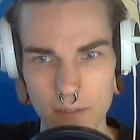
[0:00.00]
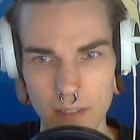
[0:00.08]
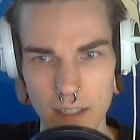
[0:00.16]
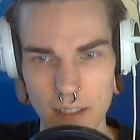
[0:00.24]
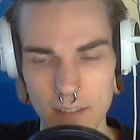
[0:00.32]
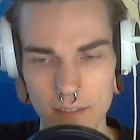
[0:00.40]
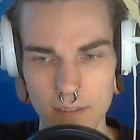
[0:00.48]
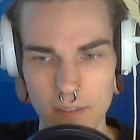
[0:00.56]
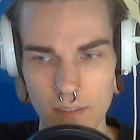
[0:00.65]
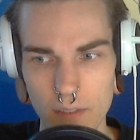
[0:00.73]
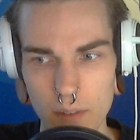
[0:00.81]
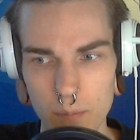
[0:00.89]
Like
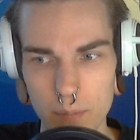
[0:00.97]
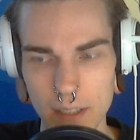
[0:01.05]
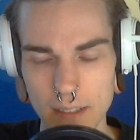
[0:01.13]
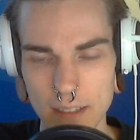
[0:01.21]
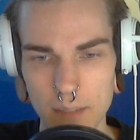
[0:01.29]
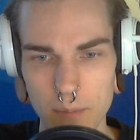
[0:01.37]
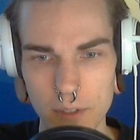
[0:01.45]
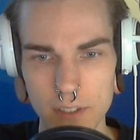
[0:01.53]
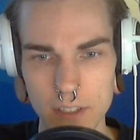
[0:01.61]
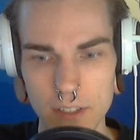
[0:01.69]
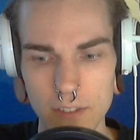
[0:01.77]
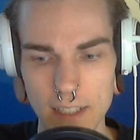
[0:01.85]
the build I
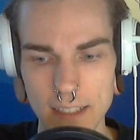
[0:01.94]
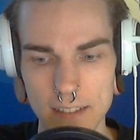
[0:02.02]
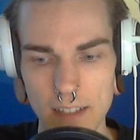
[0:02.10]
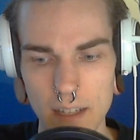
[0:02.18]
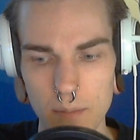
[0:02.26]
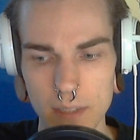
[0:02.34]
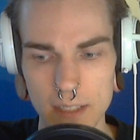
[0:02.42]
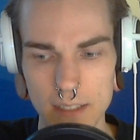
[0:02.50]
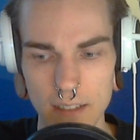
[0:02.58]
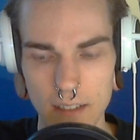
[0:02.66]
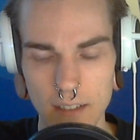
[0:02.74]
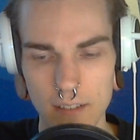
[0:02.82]
mostly do against them
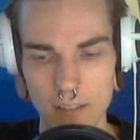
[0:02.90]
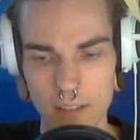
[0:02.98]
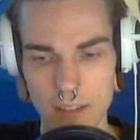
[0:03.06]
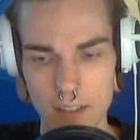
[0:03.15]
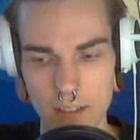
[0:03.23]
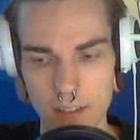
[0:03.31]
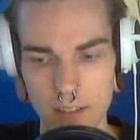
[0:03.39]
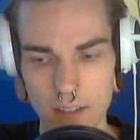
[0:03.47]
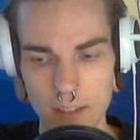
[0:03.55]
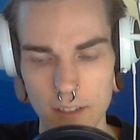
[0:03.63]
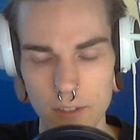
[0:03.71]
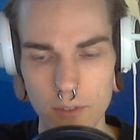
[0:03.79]
is
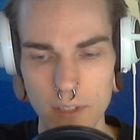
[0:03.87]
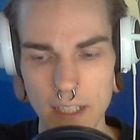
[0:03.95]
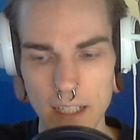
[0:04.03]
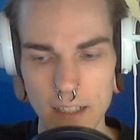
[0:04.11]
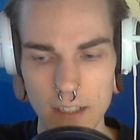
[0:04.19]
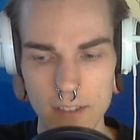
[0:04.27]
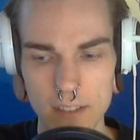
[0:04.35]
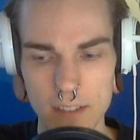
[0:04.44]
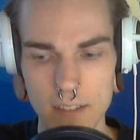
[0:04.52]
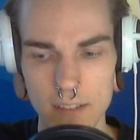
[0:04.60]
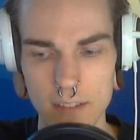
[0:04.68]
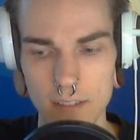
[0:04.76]
Runic
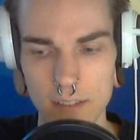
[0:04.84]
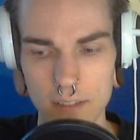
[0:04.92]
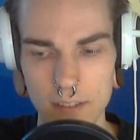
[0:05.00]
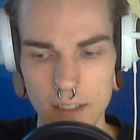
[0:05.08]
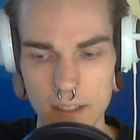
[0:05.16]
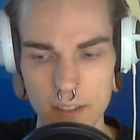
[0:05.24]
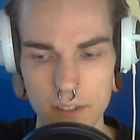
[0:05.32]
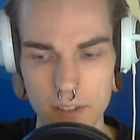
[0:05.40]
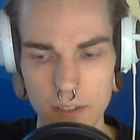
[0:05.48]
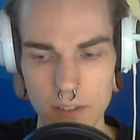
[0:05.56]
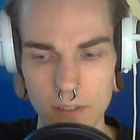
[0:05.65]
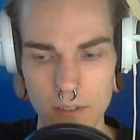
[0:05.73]
Echoes
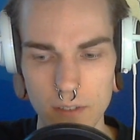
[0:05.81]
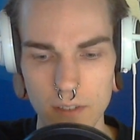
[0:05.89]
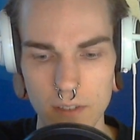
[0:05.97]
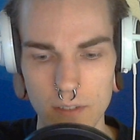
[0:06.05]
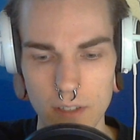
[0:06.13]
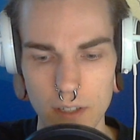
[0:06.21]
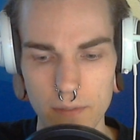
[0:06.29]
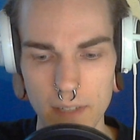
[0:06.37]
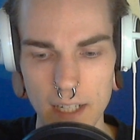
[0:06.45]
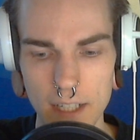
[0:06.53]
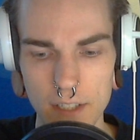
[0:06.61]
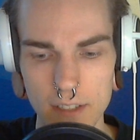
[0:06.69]
into Rod of
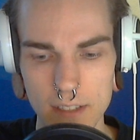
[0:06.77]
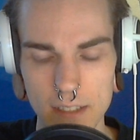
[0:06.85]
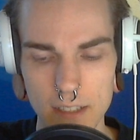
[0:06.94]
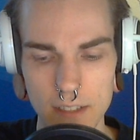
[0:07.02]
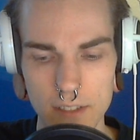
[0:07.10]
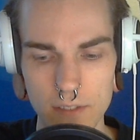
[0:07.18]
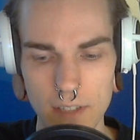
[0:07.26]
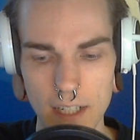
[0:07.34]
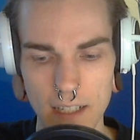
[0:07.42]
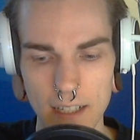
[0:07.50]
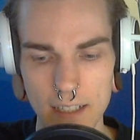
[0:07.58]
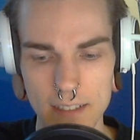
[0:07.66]
Ages, into
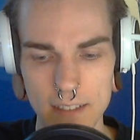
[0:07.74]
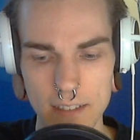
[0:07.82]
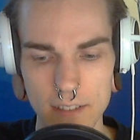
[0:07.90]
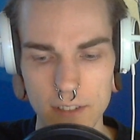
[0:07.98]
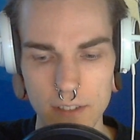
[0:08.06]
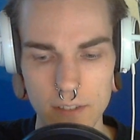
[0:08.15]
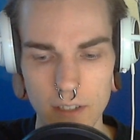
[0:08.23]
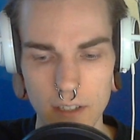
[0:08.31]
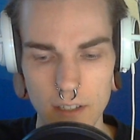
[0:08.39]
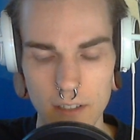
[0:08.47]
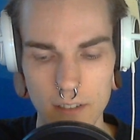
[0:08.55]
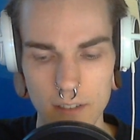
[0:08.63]
Rylai's, into